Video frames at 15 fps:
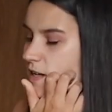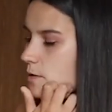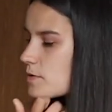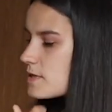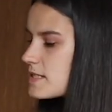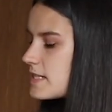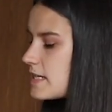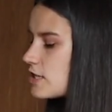thing you
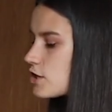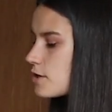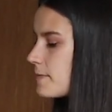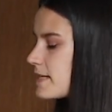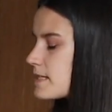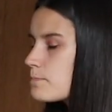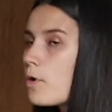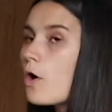want to teach them
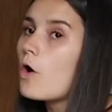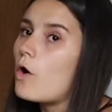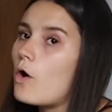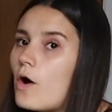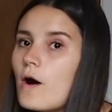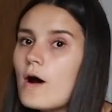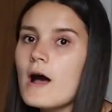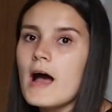is
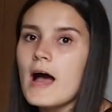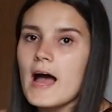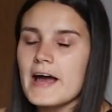paw